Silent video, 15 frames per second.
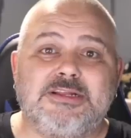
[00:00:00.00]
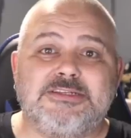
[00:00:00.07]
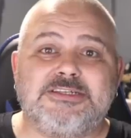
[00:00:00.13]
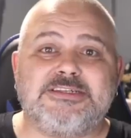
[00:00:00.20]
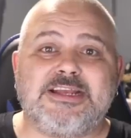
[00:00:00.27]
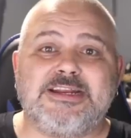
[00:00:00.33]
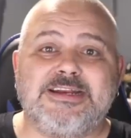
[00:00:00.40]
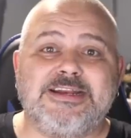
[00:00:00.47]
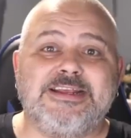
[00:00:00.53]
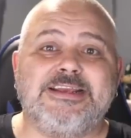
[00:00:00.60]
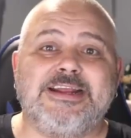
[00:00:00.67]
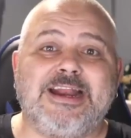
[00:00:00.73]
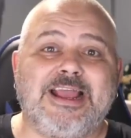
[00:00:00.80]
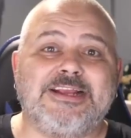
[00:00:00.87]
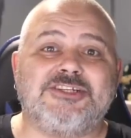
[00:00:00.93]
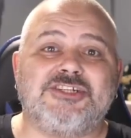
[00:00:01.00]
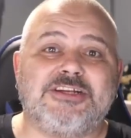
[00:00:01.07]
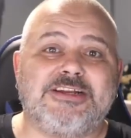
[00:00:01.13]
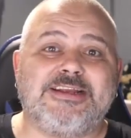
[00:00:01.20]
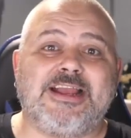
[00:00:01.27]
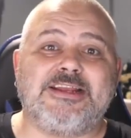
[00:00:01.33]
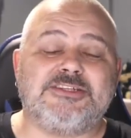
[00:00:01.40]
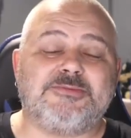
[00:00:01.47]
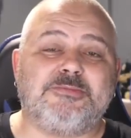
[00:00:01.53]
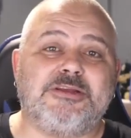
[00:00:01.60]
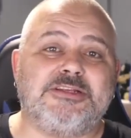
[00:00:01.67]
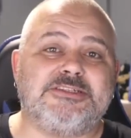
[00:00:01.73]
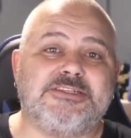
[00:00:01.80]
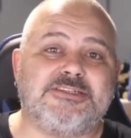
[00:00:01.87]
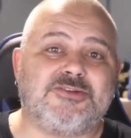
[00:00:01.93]
to take legal action against
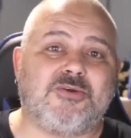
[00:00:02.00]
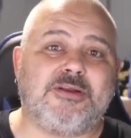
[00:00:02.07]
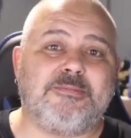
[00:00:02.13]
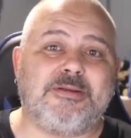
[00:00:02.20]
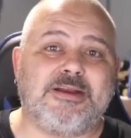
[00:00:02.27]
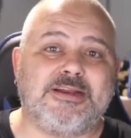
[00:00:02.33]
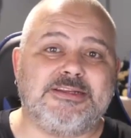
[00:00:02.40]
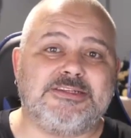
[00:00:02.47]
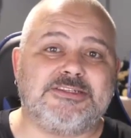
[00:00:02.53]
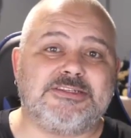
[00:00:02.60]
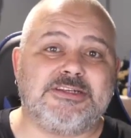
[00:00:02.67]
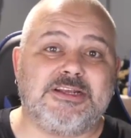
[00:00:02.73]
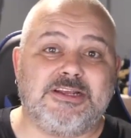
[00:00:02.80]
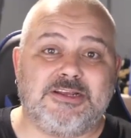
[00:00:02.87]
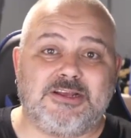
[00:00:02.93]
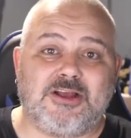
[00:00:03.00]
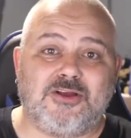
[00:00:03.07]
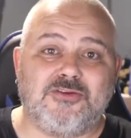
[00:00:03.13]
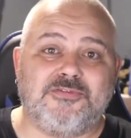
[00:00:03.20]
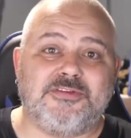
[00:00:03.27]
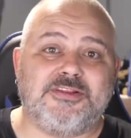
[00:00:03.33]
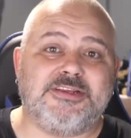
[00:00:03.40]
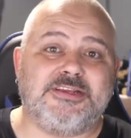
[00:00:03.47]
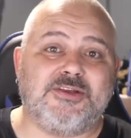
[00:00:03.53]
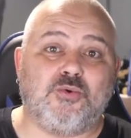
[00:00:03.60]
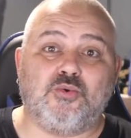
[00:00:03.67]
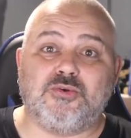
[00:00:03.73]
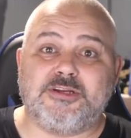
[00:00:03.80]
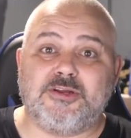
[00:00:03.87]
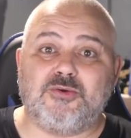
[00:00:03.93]
Merseyside Police over the
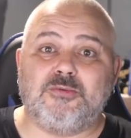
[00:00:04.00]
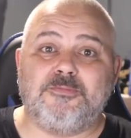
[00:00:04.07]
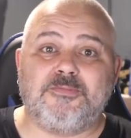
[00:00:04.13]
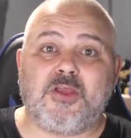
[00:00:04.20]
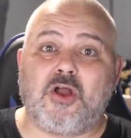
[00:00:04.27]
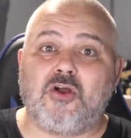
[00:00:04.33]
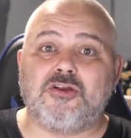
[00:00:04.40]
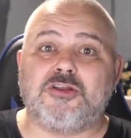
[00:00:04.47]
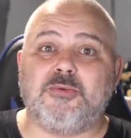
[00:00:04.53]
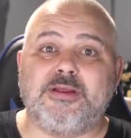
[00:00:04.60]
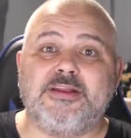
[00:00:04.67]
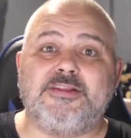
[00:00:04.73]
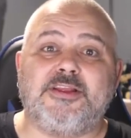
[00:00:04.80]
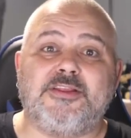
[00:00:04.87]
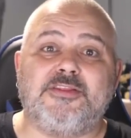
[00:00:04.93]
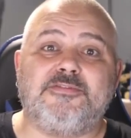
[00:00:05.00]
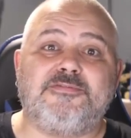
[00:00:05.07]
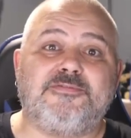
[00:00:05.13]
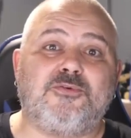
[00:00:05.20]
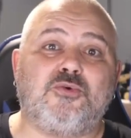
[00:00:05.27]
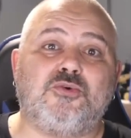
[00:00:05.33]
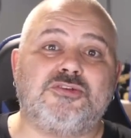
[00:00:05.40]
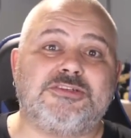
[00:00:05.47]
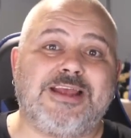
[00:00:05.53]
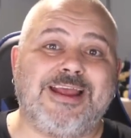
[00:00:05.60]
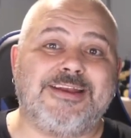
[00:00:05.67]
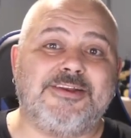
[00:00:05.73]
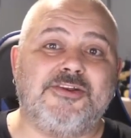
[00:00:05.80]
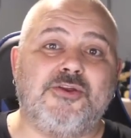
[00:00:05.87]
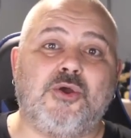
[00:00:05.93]
ordeal, arguing that the force
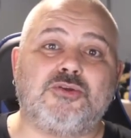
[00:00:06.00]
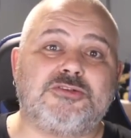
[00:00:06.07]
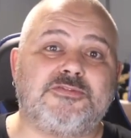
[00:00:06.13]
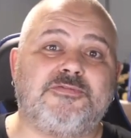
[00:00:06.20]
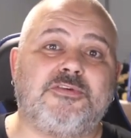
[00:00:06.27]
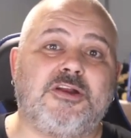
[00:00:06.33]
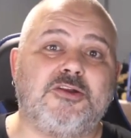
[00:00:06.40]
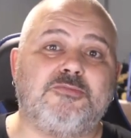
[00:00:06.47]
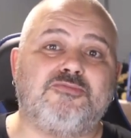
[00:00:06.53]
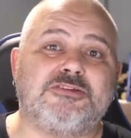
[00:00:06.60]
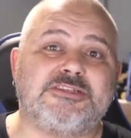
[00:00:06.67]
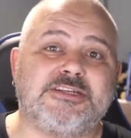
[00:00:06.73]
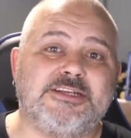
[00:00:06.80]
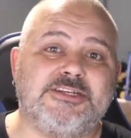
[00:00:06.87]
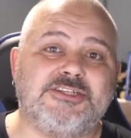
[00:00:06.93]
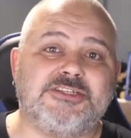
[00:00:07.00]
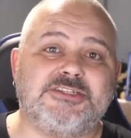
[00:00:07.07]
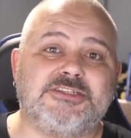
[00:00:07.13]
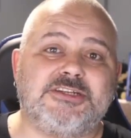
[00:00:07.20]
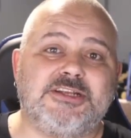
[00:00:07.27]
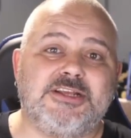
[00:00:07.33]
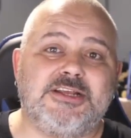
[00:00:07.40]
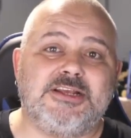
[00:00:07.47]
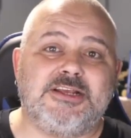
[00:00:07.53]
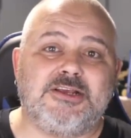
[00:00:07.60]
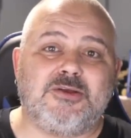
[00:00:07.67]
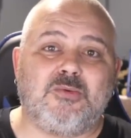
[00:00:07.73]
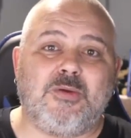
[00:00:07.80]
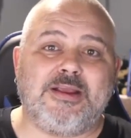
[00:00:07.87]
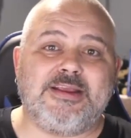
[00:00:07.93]
had not followed procedures
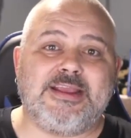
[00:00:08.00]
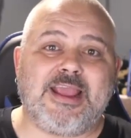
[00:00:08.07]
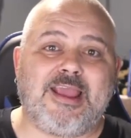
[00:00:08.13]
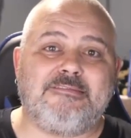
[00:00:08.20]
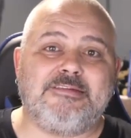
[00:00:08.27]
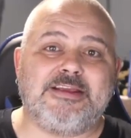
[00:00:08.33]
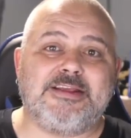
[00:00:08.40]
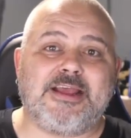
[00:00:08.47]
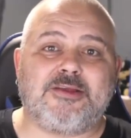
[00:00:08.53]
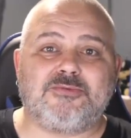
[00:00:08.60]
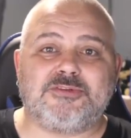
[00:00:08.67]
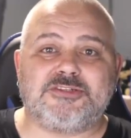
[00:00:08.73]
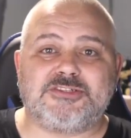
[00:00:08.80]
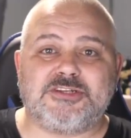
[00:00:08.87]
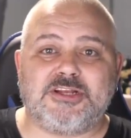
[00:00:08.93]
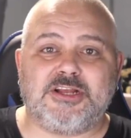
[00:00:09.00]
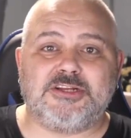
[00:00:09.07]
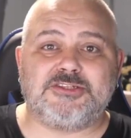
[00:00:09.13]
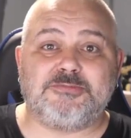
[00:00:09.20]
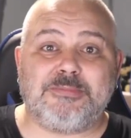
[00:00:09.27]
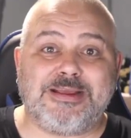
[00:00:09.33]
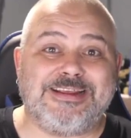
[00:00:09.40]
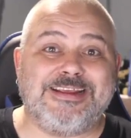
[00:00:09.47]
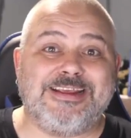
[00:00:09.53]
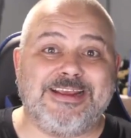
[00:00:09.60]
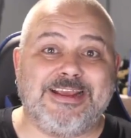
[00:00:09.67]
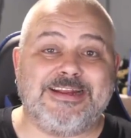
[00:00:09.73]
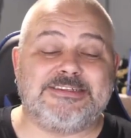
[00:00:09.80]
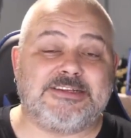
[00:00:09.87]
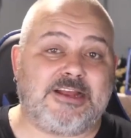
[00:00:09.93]
when carrying out the search, making
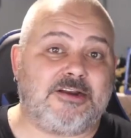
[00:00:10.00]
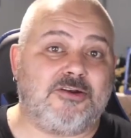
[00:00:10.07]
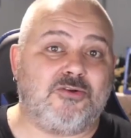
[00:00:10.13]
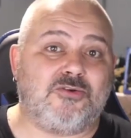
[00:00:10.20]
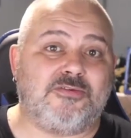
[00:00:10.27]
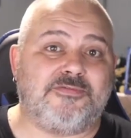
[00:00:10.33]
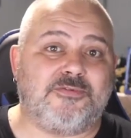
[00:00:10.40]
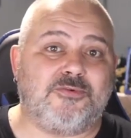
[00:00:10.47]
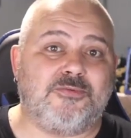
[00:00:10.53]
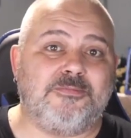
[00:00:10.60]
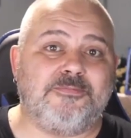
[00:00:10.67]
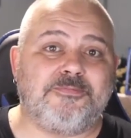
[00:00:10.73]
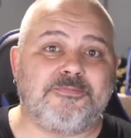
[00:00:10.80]
it unlawful.